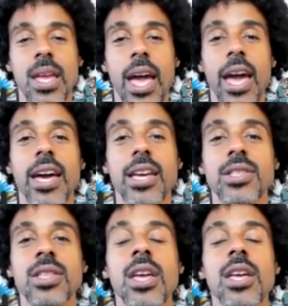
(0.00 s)

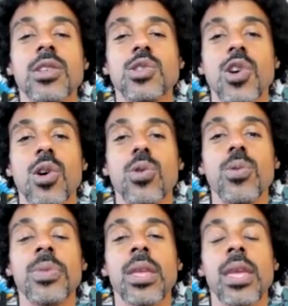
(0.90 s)
And
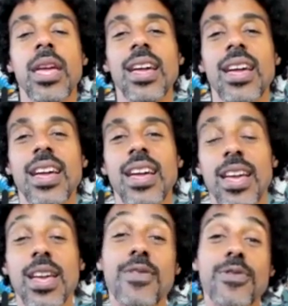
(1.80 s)
so
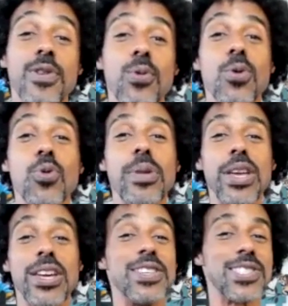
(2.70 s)
if the woman
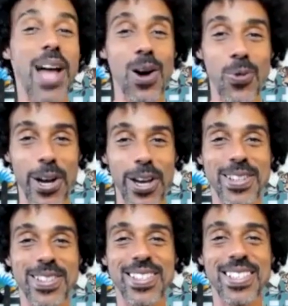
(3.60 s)
being is not wet,
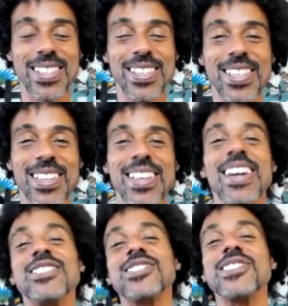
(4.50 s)

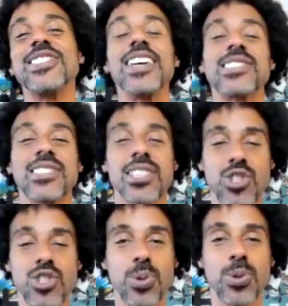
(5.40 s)
if she's not
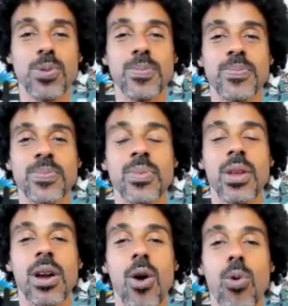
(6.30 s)
sensual
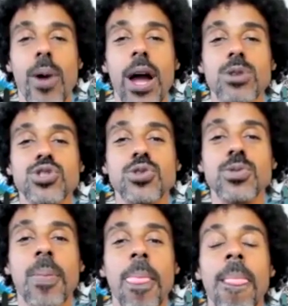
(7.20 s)
around
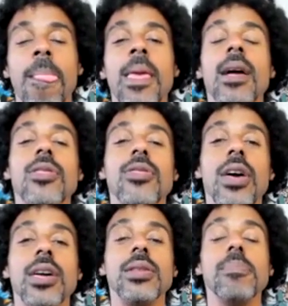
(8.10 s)
you,
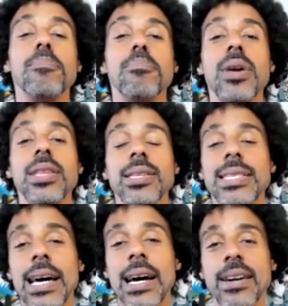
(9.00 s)
then many
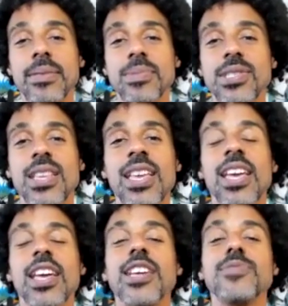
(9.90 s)
times
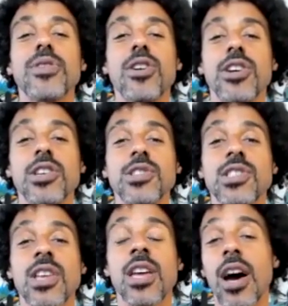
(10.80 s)
it's because
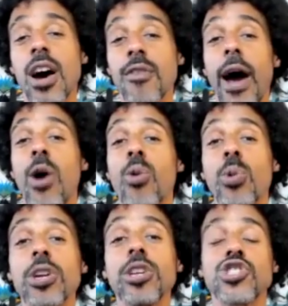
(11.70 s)
of how
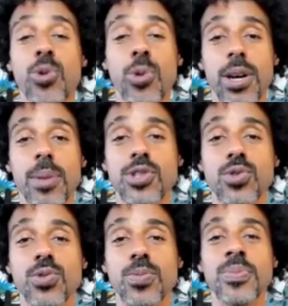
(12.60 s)
we're showing up too,